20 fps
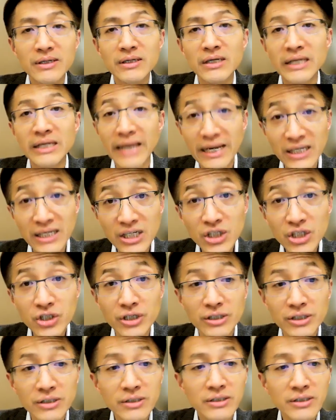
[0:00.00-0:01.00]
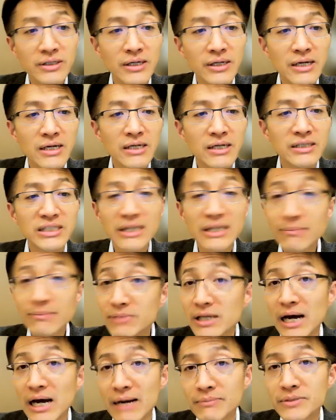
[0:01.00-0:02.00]
In addition,
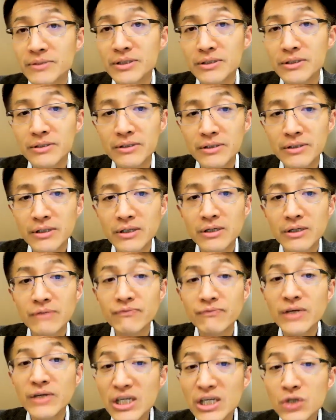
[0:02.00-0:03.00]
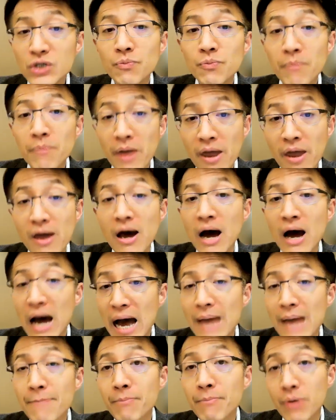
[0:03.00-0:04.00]
sometimes we need to pay a
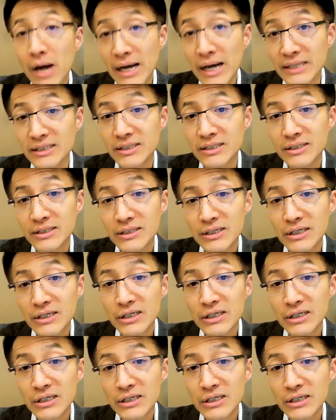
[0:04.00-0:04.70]
high price